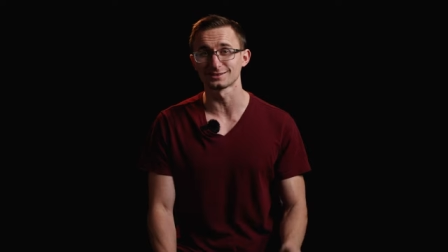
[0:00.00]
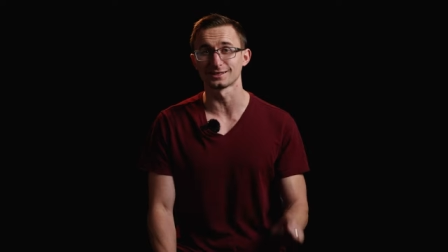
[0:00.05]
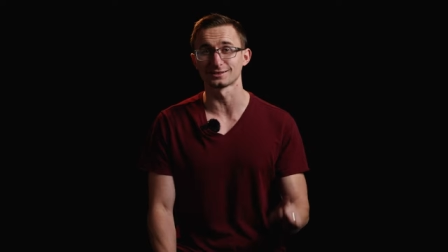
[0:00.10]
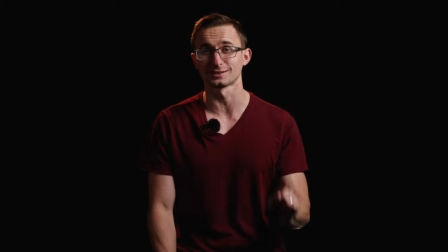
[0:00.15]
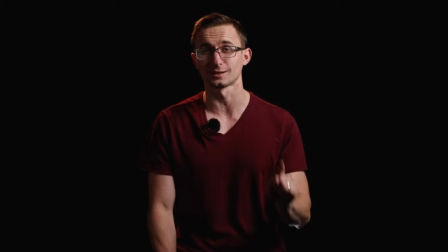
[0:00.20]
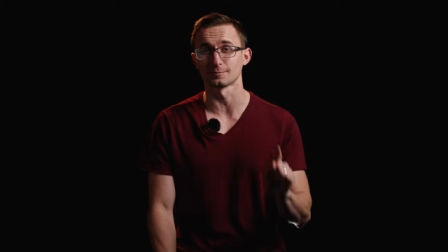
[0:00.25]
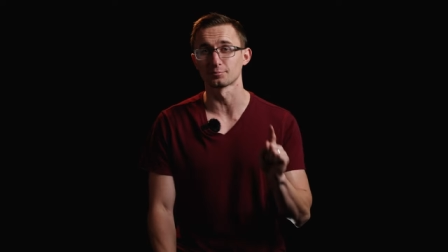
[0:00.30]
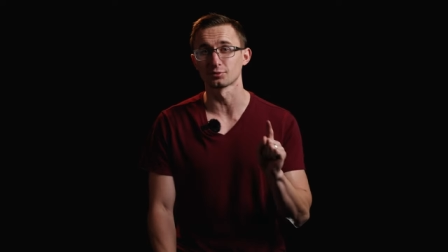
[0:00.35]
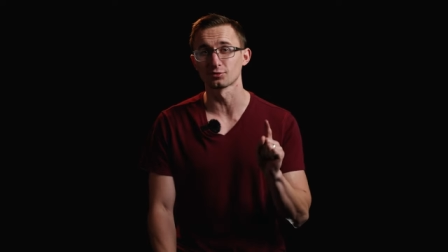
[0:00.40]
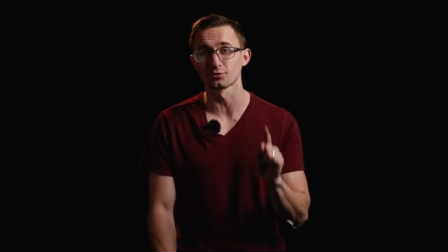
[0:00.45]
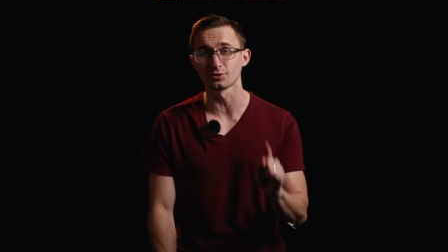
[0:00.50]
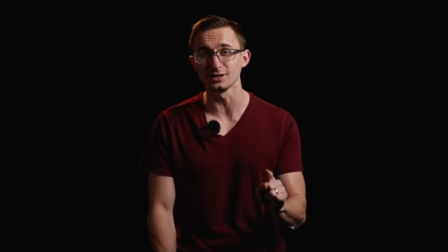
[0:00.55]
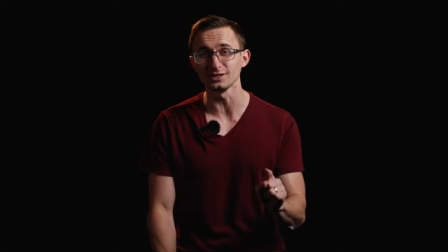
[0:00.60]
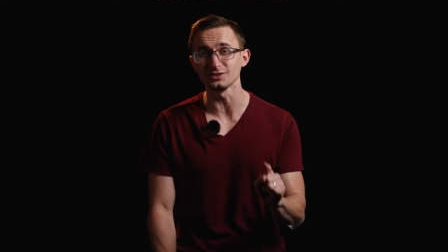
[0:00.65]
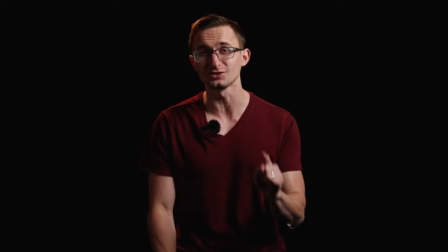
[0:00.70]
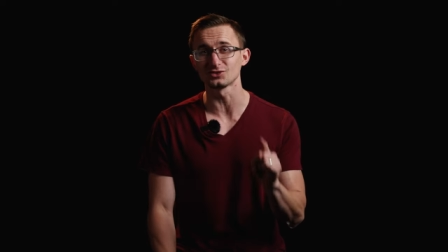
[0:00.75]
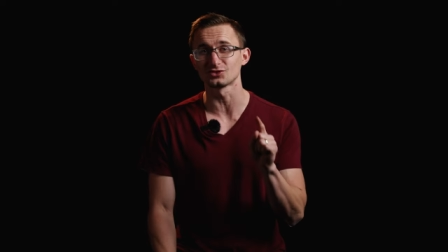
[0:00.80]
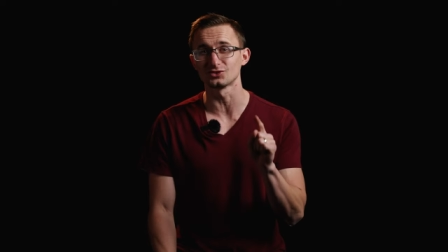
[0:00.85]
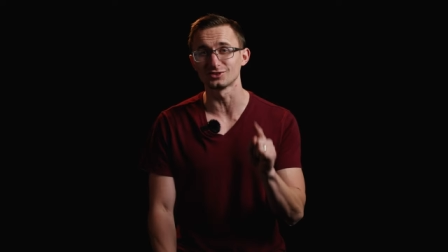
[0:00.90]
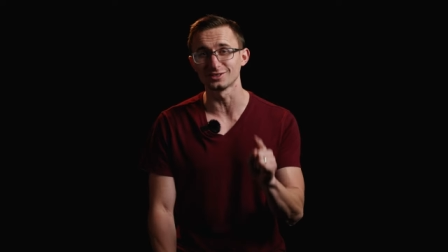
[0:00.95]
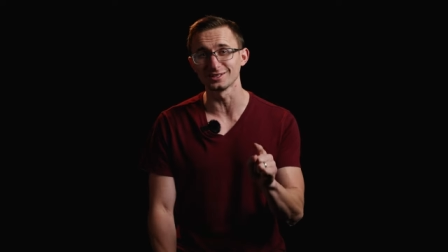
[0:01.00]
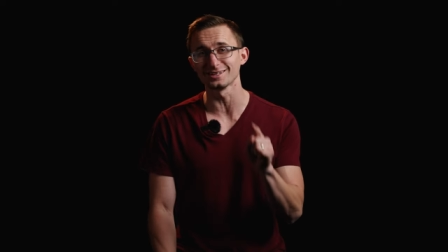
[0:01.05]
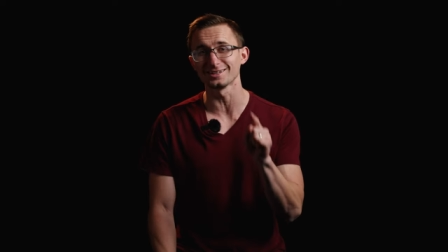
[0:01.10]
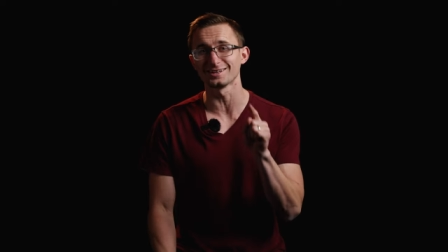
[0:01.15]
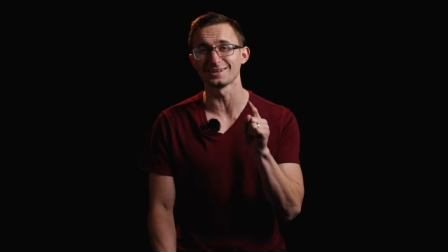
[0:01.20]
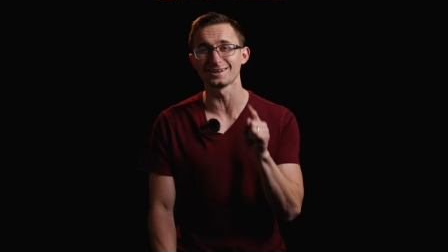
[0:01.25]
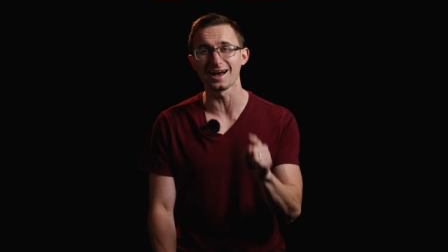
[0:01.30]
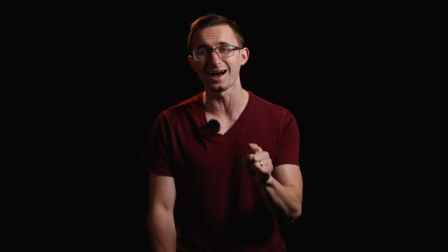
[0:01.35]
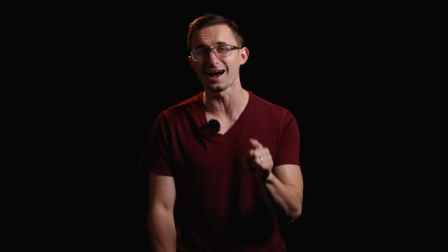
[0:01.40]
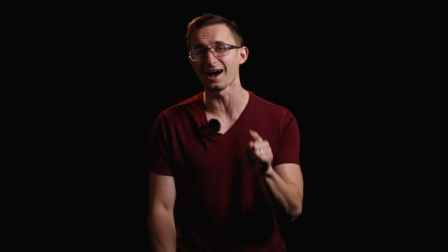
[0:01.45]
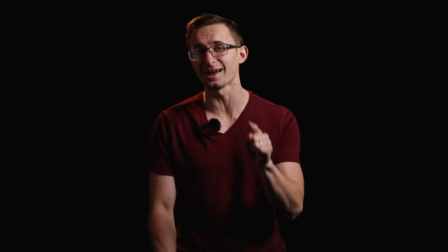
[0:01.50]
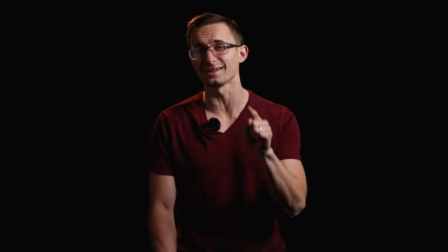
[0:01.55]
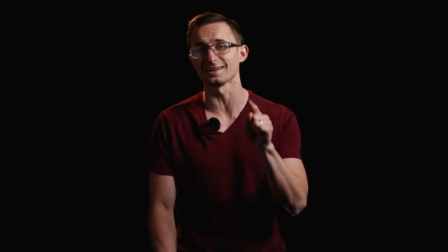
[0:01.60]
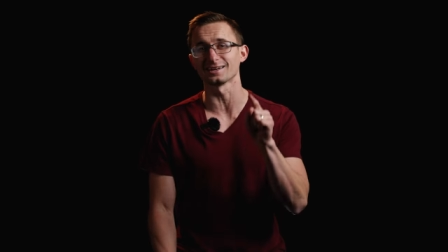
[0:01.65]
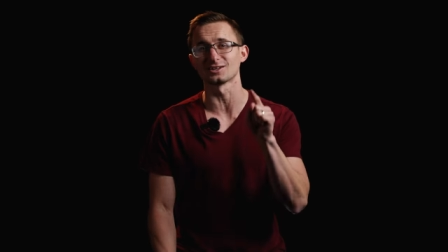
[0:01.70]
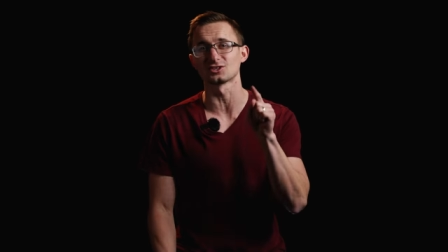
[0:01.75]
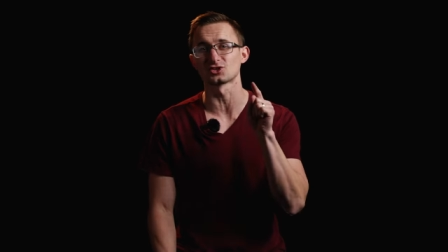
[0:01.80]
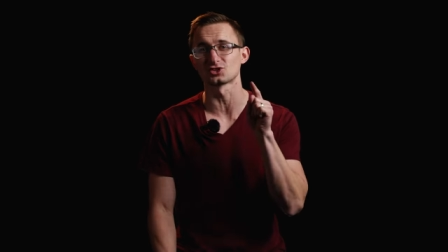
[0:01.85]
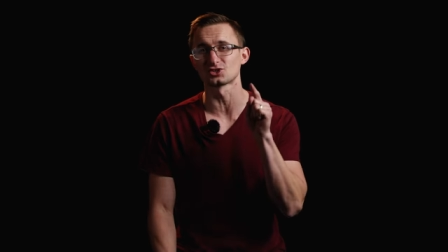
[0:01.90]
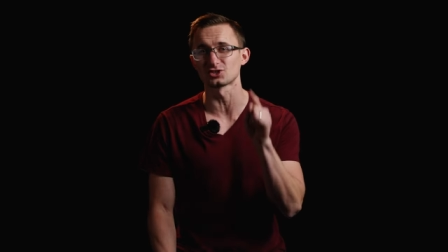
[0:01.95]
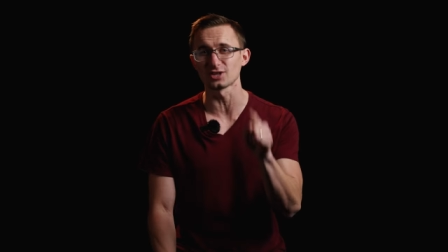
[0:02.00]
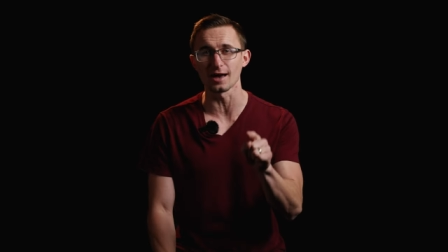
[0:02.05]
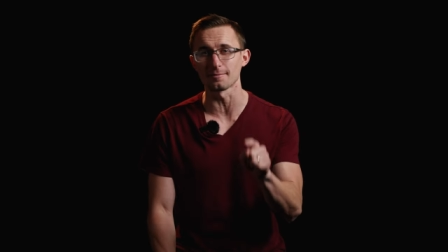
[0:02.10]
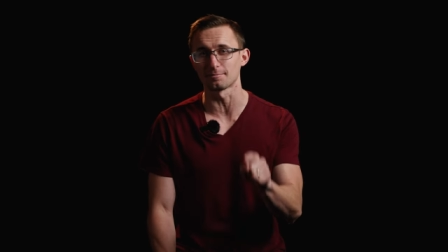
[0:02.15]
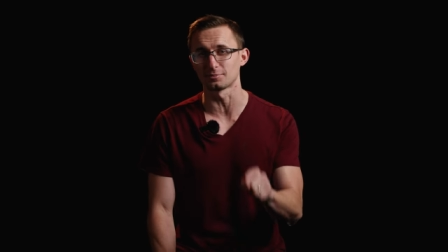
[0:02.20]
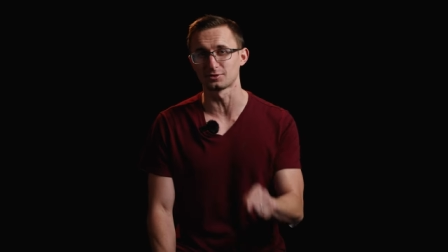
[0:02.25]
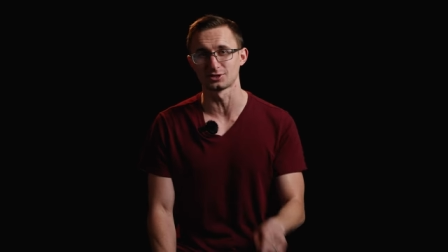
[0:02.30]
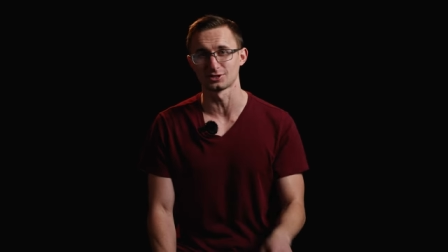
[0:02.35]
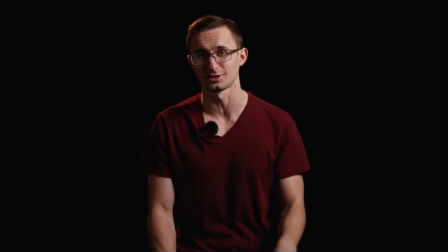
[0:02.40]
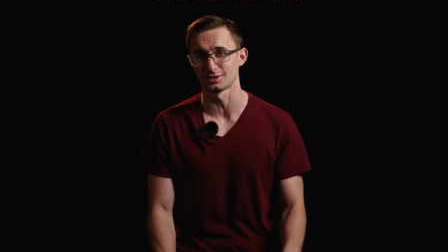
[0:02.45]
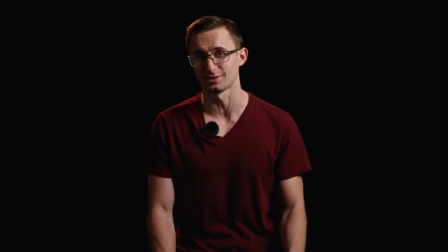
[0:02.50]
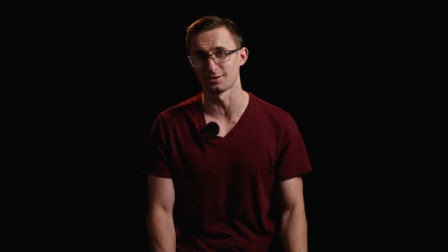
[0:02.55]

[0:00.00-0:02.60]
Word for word: that the priest did not accept